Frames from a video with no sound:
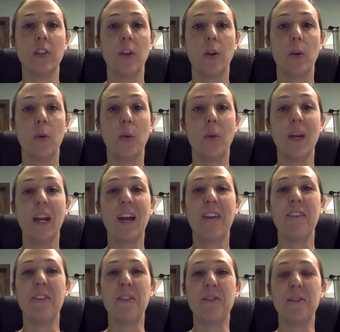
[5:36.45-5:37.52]
So we
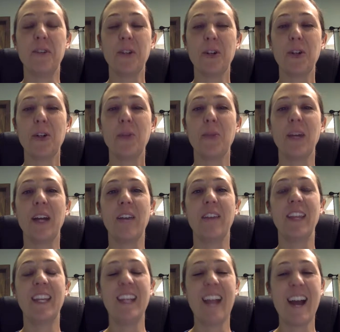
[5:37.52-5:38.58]
have the verb, we have
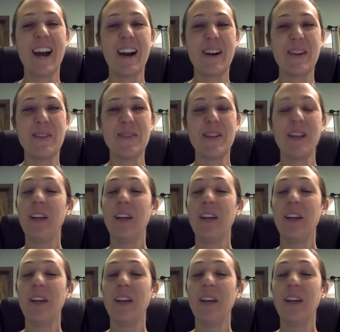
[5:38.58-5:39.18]
the noun,